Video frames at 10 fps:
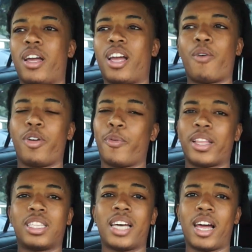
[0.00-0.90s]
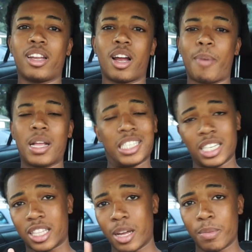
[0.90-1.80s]
Y'all already read the title. Y'all probably seen
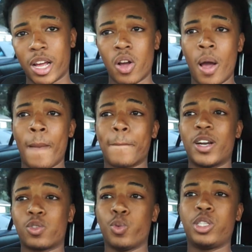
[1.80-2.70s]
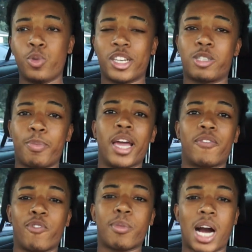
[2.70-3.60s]
the thumbnail. But it's what to
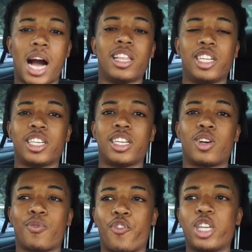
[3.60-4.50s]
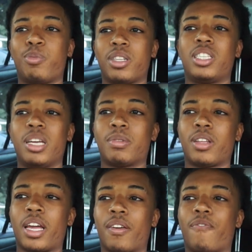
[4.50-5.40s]
expect from college and freshman tips,
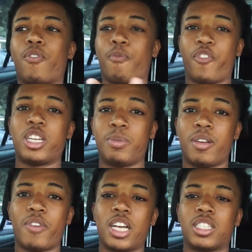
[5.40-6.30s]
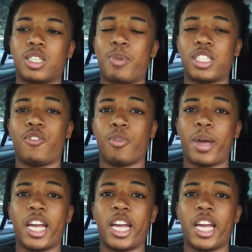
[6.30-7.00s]
like from freshman advice, especially from an